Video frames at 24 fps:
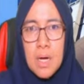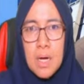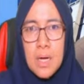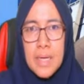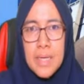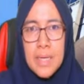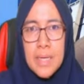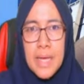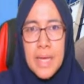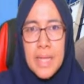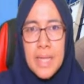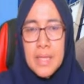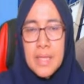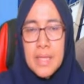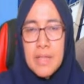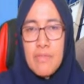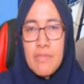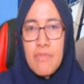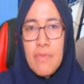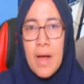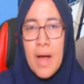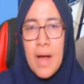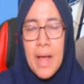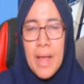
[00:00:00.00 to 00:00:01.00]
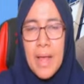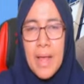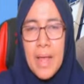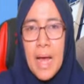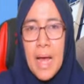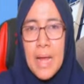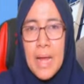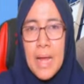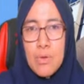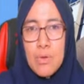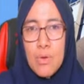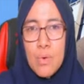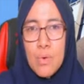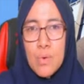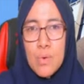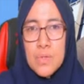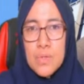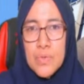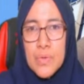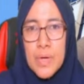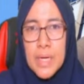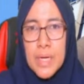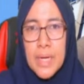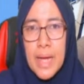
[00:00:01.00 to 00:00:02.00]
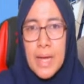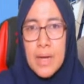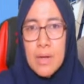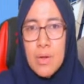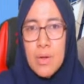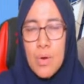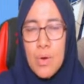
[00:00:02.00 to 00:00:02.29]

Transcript: identify unconstrained and